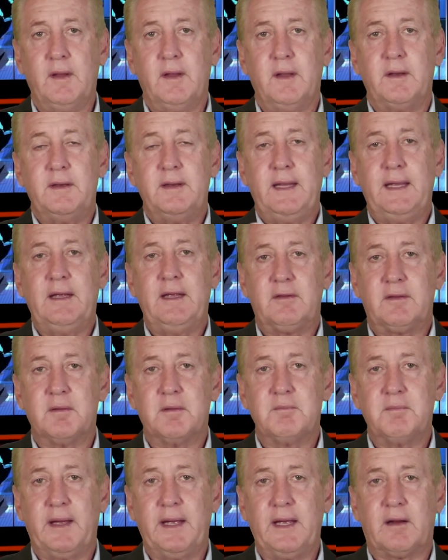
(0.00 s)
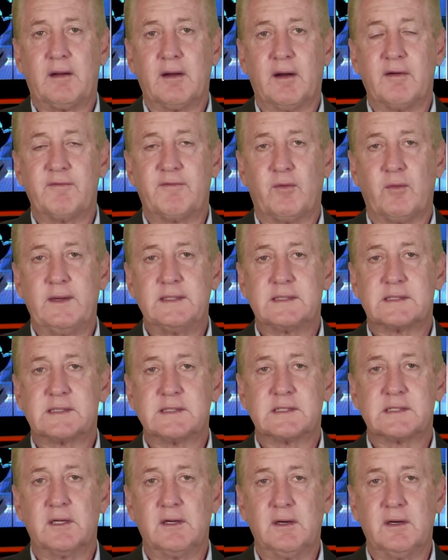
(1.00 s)
need to make our
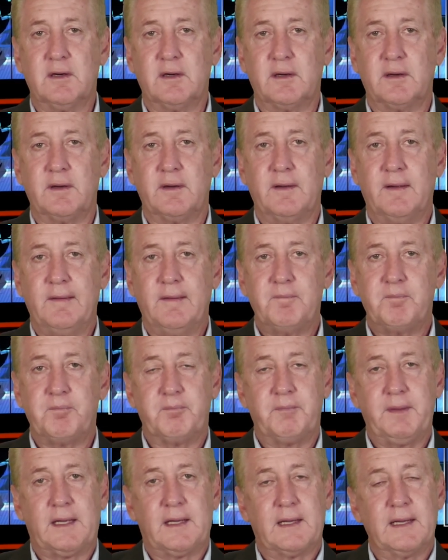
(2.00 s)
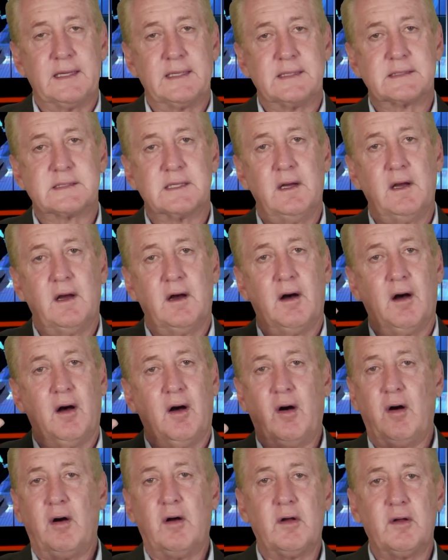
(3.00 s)
voices heard, because
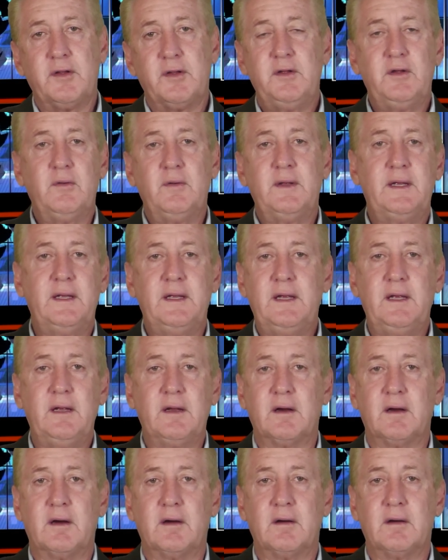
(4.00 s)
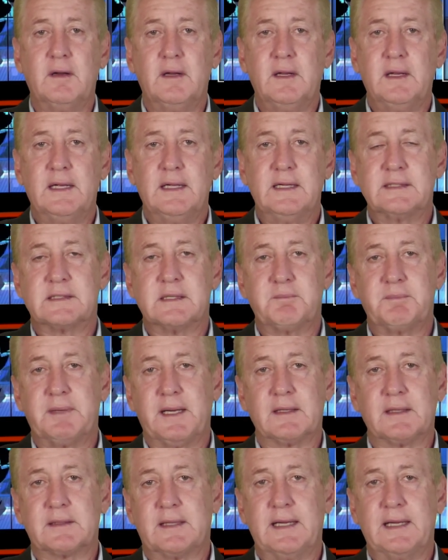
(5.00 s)
all you hear is
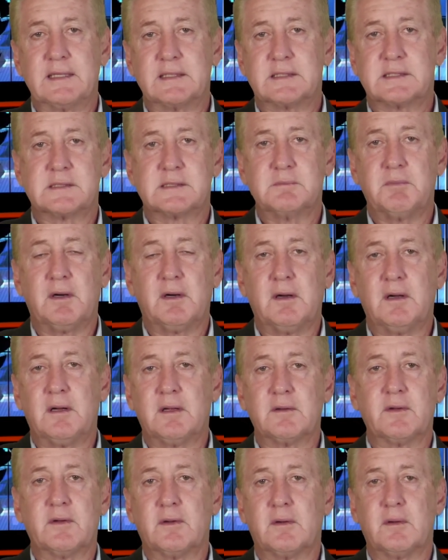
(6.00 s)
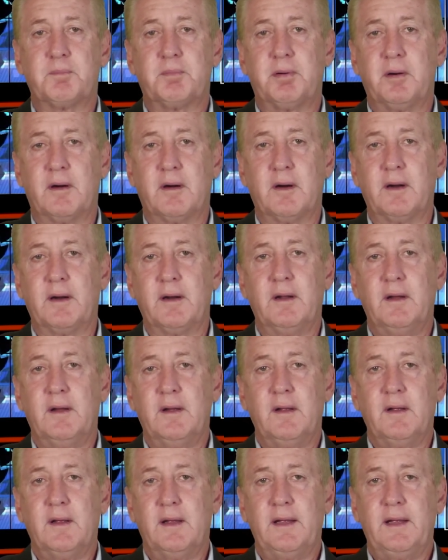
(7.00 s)
about that small little part
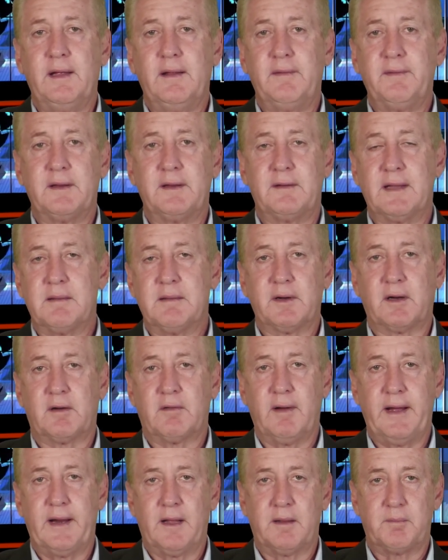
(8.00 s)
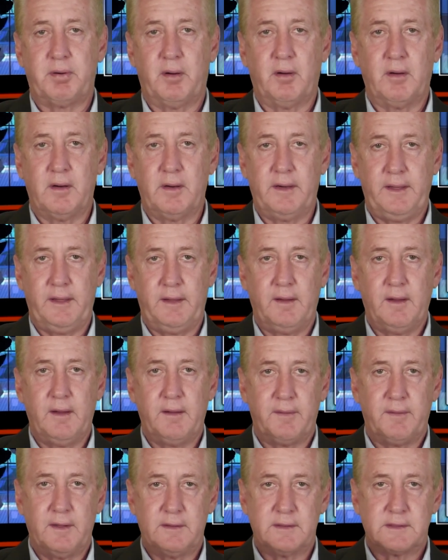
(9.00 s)
in the Democratic Party,
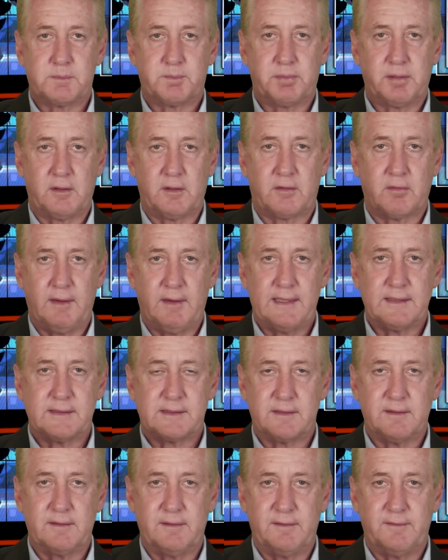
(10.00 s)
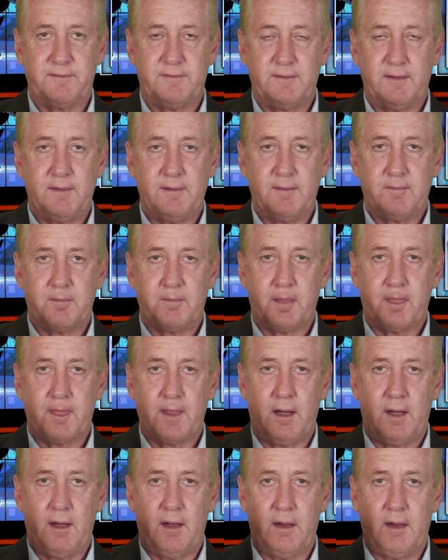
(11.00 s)
those progressive,
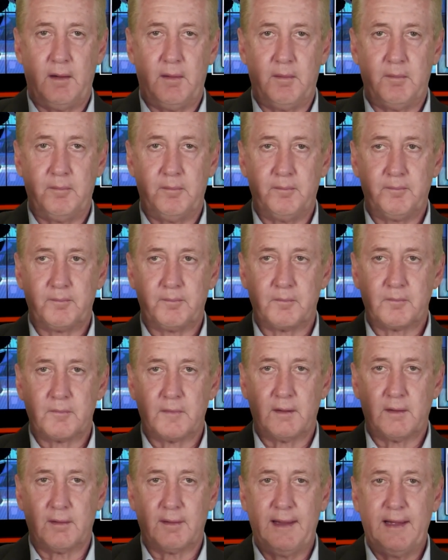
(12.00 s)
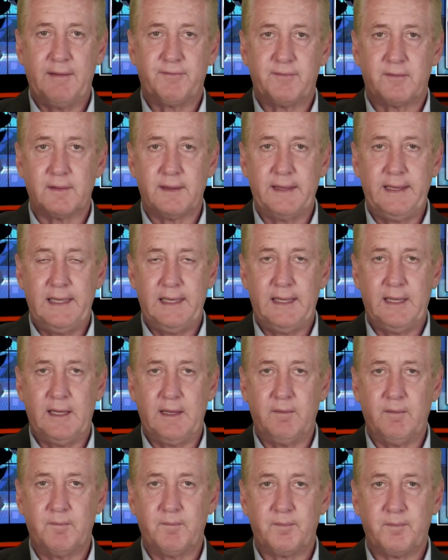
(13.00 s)

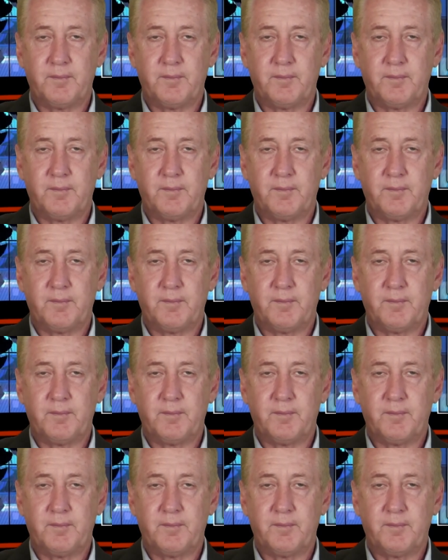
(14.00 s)
left-leaning